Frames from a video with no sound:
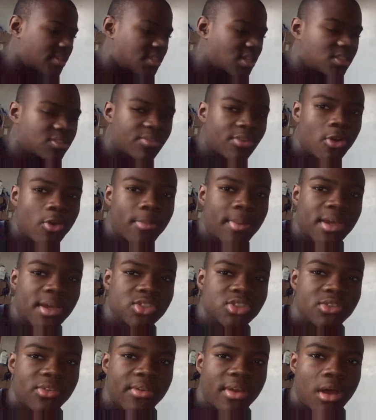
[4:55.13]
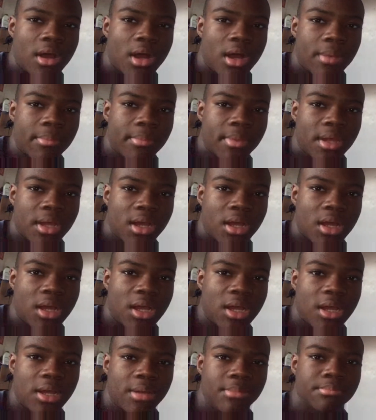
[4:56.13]
that was it. hope you guys enjoyed well. um, yeah,
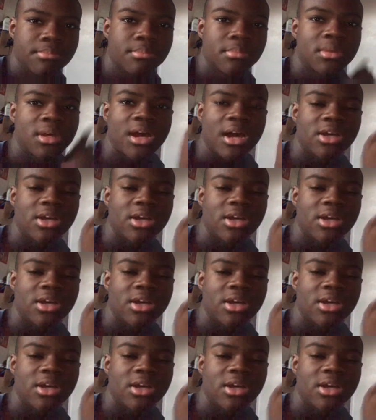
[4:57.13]
um,